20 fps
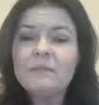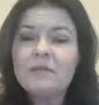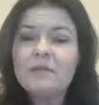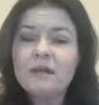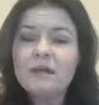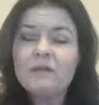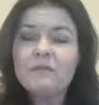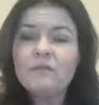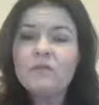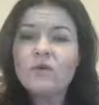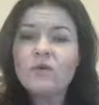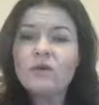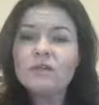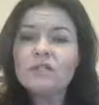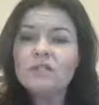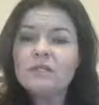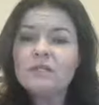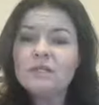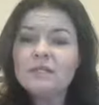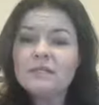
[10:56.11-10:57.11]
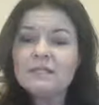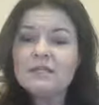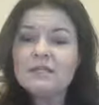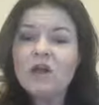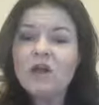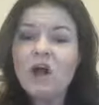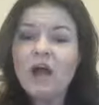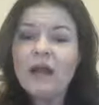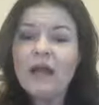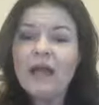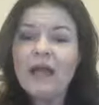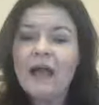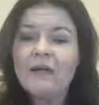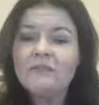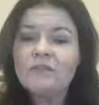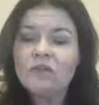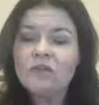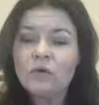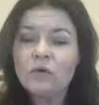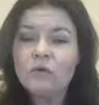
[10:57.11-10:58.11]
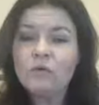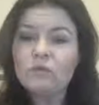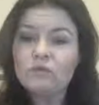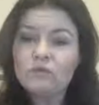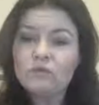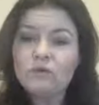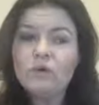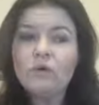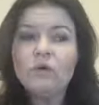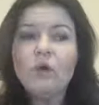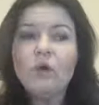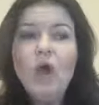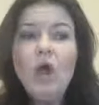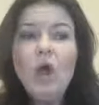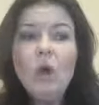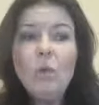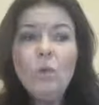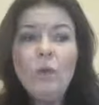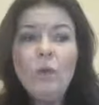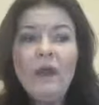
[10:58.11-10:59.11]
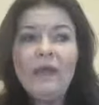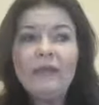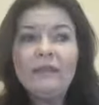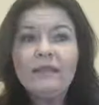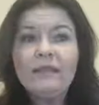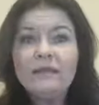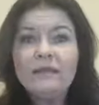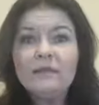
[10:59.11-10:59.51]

Therefore, she did not have to go through with